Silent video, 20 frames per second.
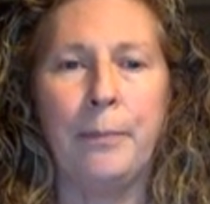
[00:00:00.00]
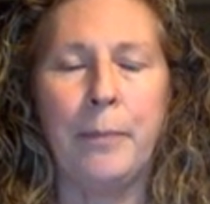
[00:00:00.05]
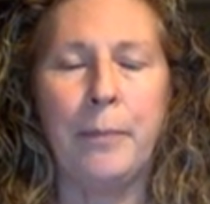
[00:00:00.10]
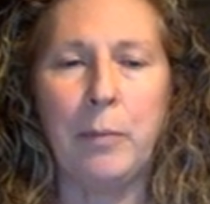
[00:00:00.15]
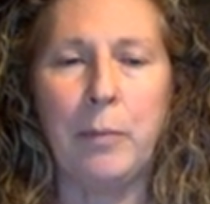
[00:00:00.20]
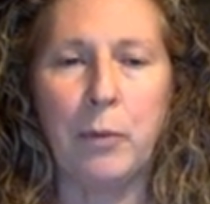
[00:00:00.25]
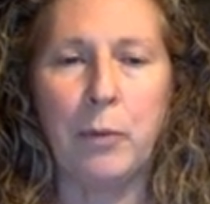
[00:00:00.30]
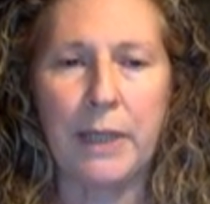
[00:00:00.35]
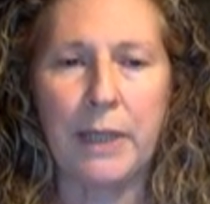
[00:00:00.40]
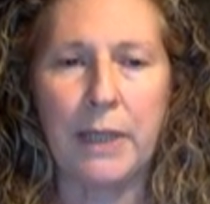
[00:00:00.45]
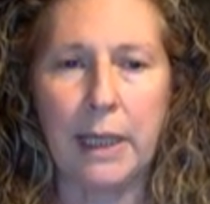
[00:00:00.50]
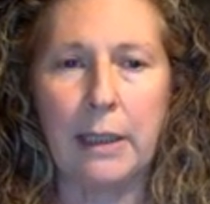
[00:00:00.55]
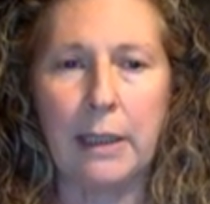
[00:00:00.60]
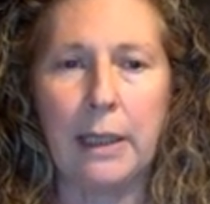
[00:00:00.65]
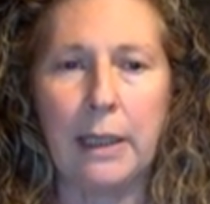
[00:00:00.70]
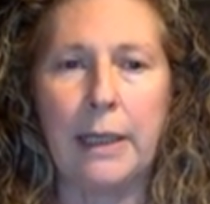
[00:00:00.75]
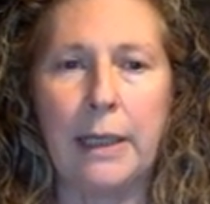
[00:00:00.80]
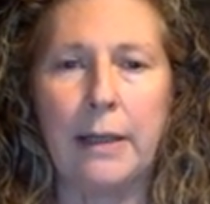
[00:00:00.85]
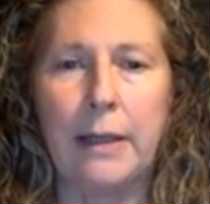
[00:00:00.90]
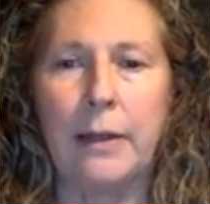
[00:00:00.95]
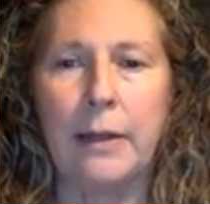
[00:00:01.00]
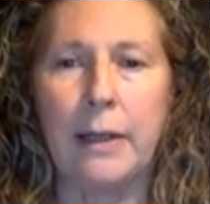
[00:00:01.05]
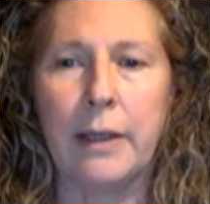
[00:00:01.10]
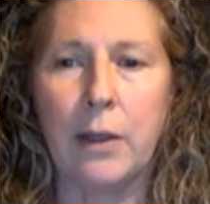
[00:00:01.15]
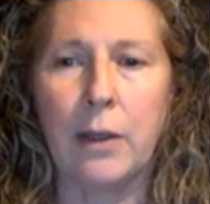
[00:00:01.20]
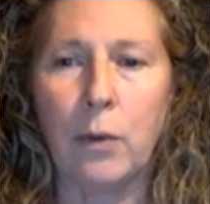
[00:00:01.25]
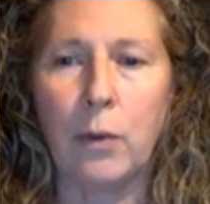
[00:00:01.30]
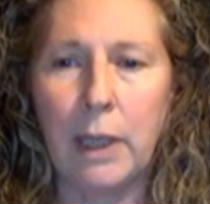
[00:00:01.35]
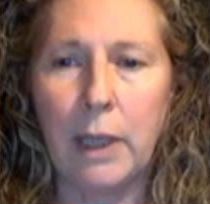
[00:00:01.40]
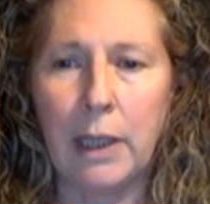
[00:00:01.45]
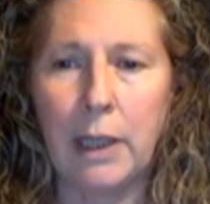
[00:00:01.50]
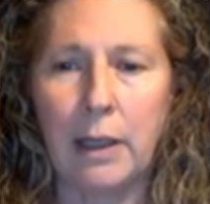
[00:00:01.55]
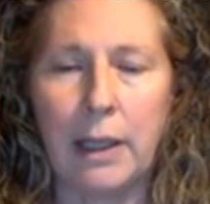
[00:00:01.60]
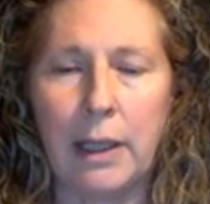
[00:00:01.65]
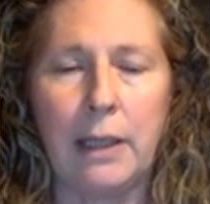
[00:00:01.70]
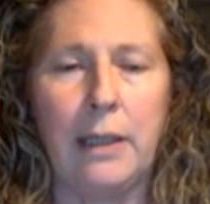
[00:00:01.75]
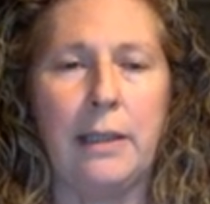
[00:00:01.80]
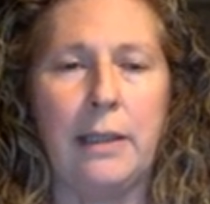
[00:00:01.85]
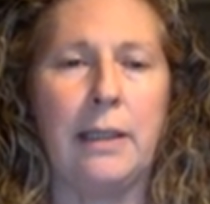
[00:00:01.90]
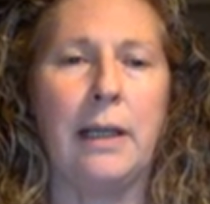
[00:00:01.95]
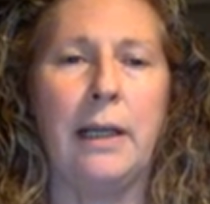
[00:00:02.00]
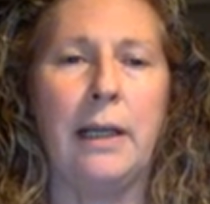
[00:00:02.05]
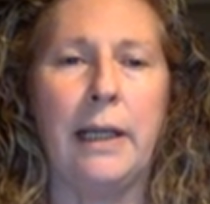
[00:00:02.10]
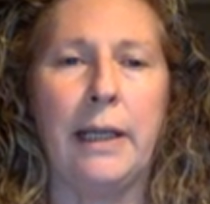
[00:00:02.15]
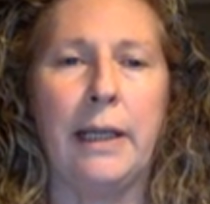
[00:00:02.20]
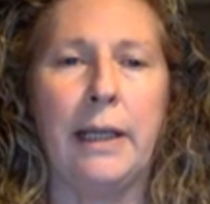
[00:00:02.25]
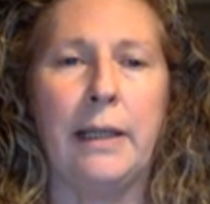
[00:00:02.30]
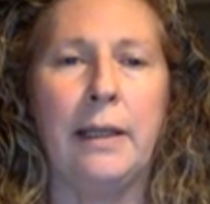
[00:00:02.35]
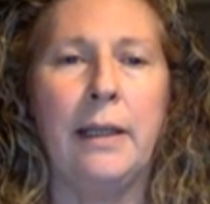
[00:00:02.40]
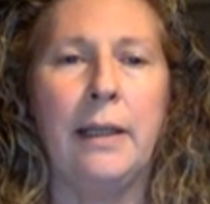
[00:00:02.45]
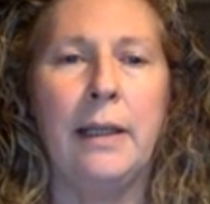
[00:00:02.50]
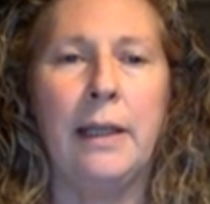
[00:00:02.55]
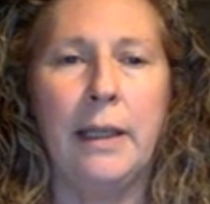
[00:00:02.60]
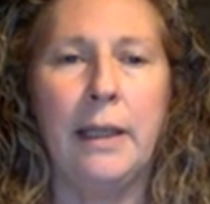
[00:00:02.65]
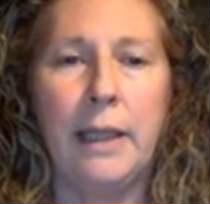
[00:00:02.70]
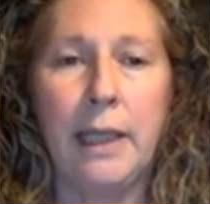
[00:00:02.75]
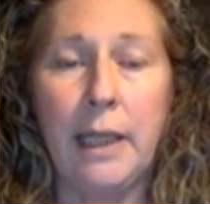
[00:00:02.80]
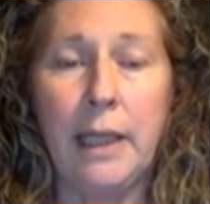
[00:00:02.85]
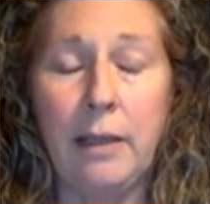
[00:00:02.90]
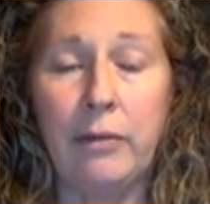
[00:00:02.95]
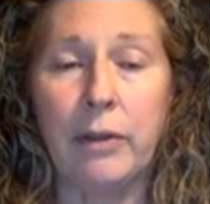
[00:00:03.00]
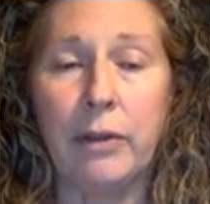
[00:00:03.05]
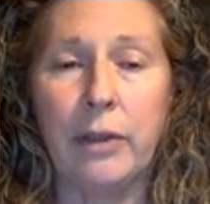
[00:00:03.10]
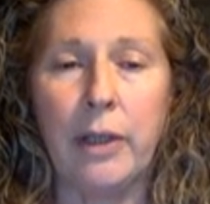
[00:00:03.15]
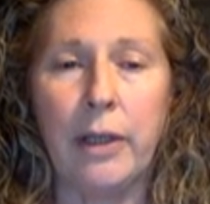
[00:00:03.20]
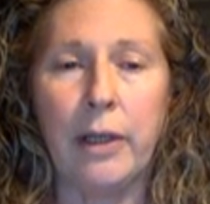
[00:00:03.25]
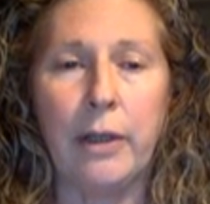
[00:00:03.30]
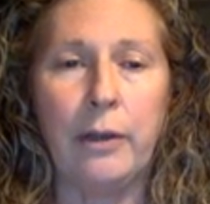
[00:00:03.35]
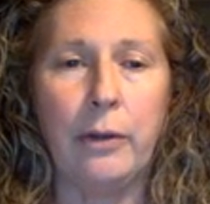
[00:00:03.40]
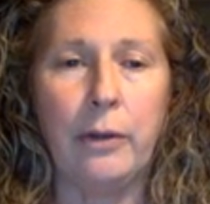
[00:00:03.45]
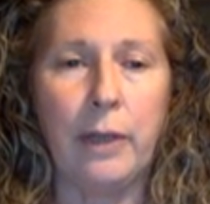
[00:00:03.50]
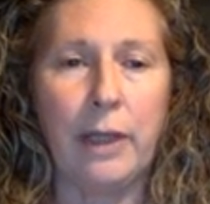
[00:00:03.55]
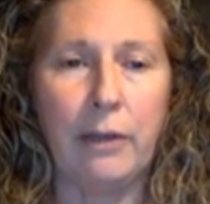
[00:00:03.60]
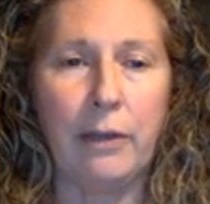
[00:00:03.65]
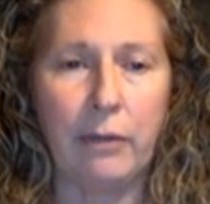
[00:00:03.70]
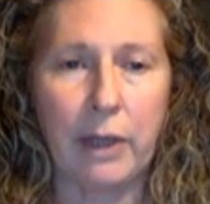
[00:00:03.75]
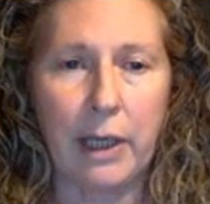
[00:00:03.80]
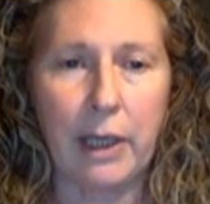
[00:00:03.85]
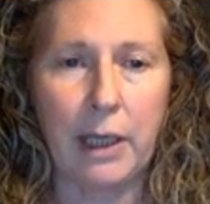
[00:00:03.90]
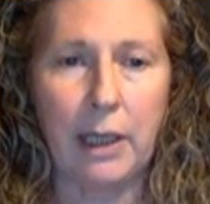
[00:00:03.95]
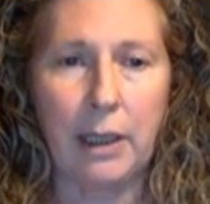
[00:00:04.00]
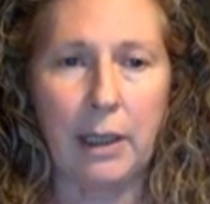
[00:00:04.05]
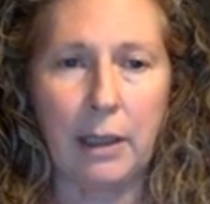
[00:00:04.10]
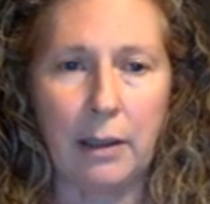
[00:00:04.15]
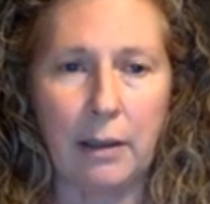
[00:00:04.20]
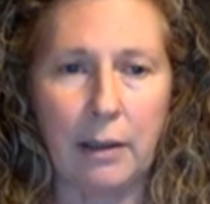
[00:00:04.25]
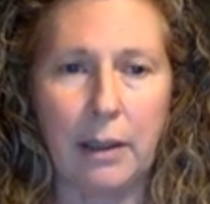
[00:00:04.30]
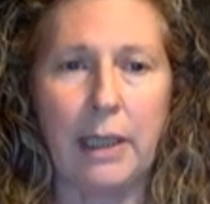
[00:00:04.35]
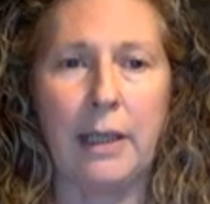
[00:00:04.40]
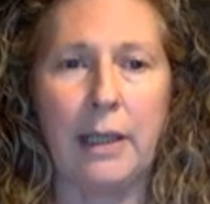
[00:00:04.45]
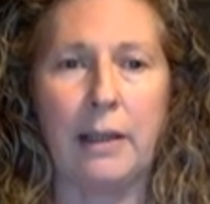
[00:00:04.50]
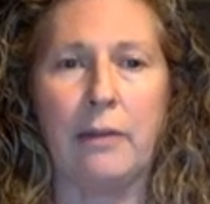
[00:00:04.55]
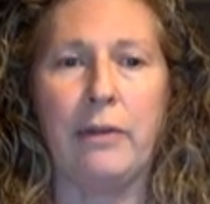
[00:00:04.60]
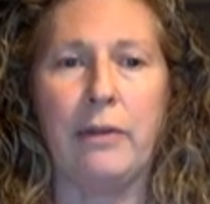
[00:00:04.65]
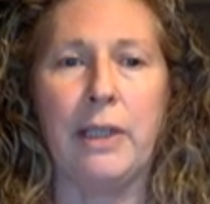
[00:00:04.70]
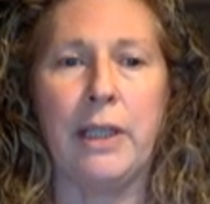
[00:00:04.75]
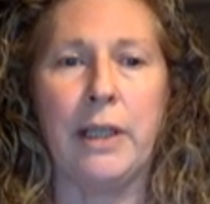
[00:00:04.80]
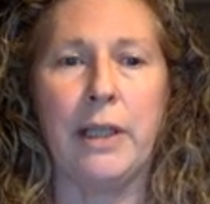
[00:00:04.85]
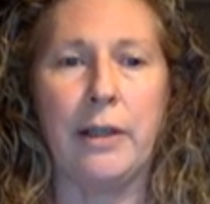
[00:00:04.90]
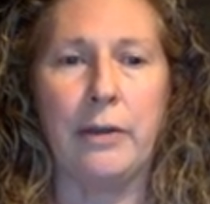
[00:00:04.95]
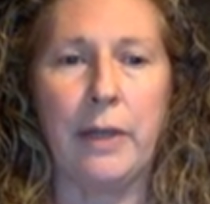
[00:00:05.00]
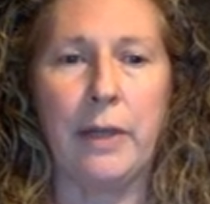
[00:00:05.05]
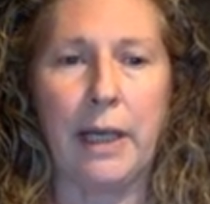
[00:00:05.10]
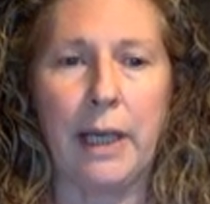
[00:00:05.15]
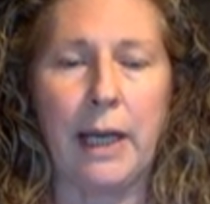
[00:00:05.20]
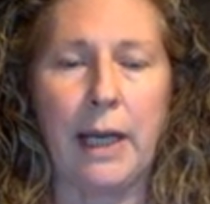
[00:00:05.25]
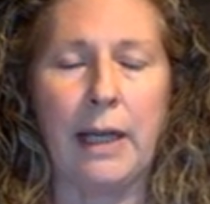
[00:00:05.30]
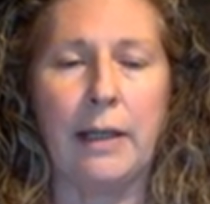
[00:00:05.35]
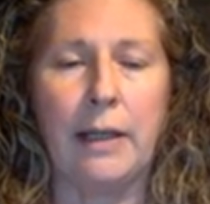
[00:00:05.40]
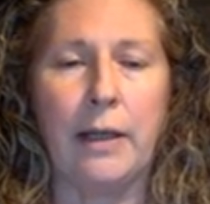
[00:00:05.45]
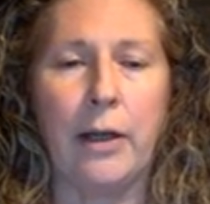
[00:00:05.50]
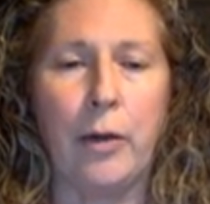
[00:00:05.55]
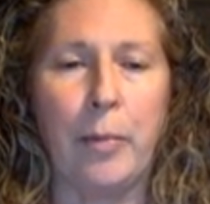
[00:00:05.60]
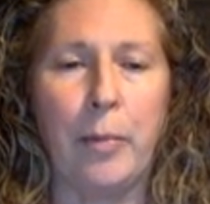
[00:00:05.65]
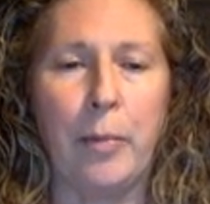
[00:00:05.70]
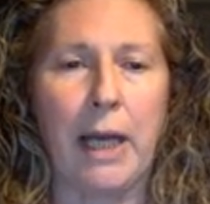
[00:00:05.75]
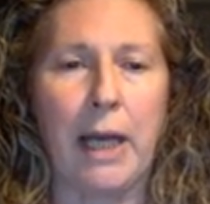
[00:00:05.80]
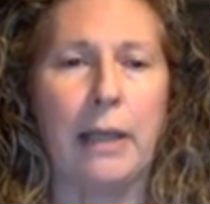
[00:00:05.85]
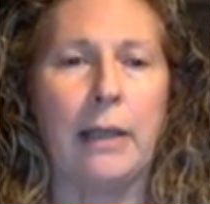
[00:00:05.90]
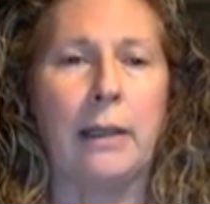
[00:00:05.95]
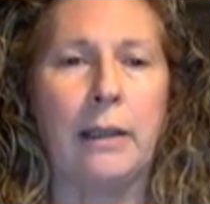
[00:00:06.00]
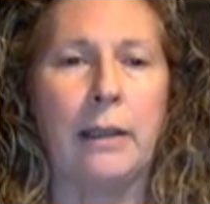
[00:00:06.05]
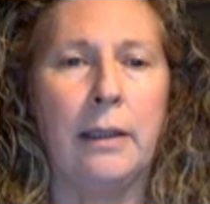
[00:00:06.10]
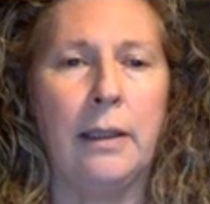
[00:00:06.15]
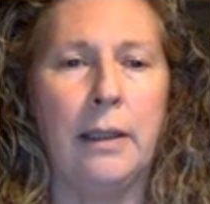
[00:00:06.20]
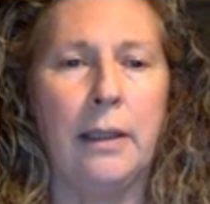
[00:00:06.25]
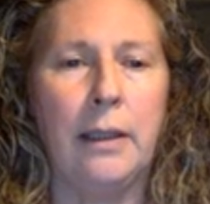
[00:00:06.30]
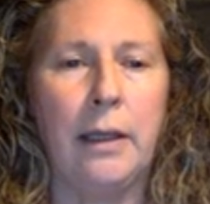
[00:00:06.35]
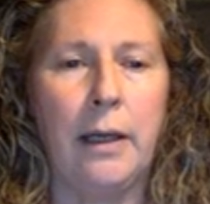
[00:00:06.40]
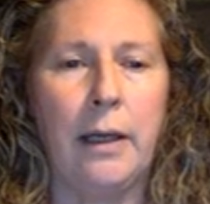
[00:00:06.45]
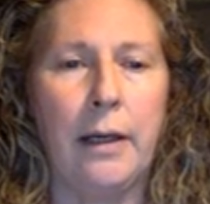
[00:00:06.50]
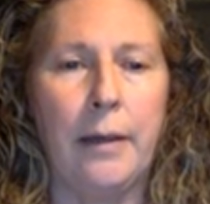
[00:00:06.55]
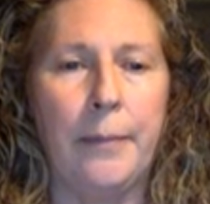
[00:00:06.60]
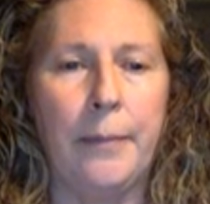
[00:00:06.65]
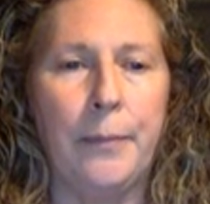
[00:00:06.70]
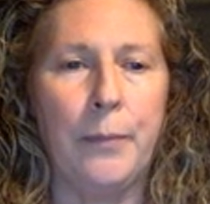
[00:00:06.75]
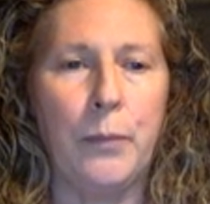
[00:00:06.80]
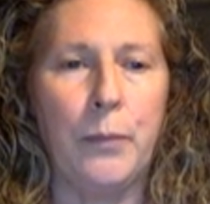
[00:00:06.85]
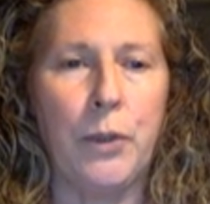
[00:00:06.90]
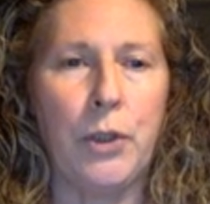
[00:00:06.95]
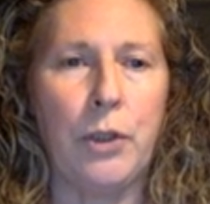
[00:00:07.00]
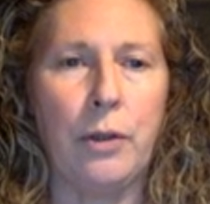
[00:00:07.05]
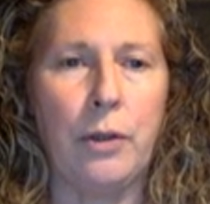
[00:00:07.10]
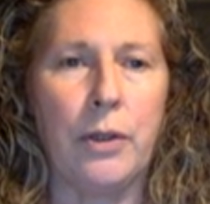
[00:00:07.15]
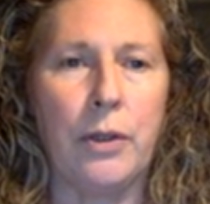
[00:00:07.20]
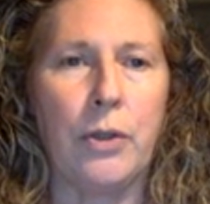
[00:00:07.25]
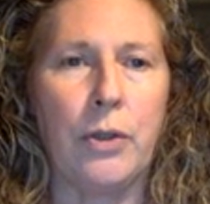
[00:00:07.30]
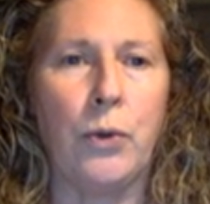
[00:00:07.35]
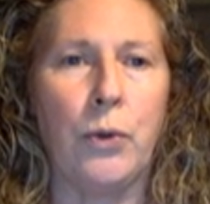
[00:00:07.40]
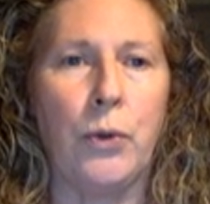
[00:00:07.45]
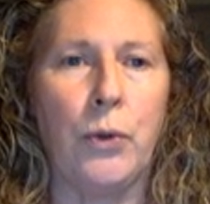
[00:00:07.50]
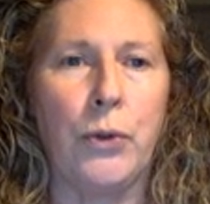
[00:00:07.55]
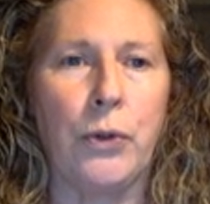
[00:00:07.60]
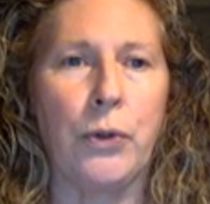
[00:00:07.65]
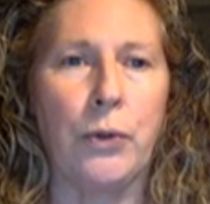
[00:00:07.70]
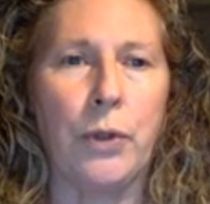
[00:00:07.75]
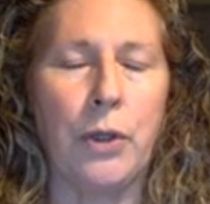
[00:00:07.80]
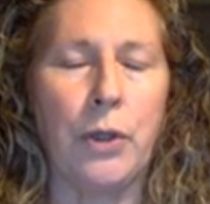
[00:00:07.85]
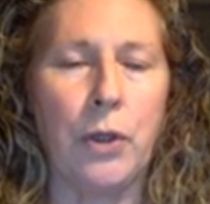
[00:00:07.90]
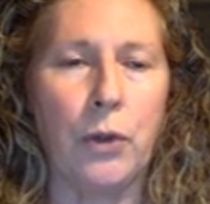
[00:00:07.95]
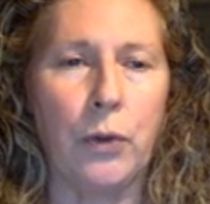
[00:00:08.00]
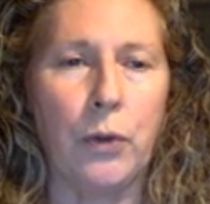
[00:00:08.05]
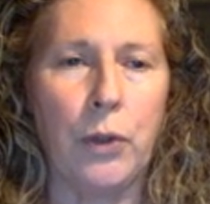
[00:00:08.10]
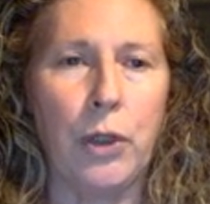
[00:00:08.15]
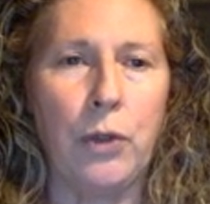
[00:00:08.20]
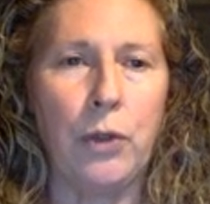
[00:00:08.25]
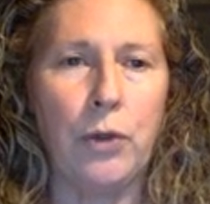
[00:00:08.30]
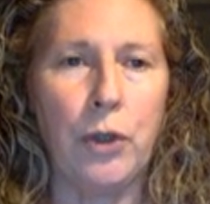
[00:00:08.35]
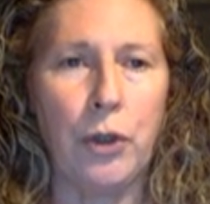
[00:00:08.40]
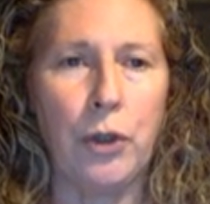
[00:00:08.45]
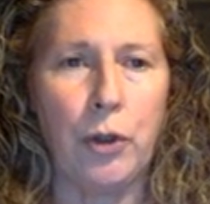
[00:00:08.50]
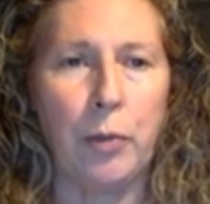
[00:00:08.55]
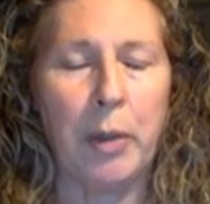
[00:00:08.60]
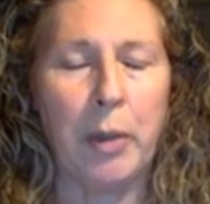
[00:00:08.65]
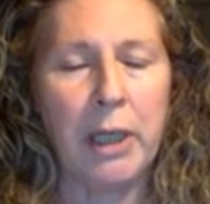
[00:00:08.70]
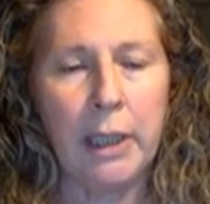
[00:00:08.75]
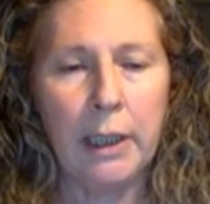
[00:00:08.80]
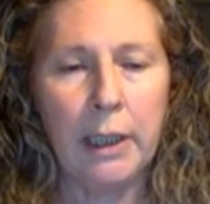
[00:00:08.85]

People see a link, they're quite likely to click it, even though if they click the video, they can go back to the source on YouTube.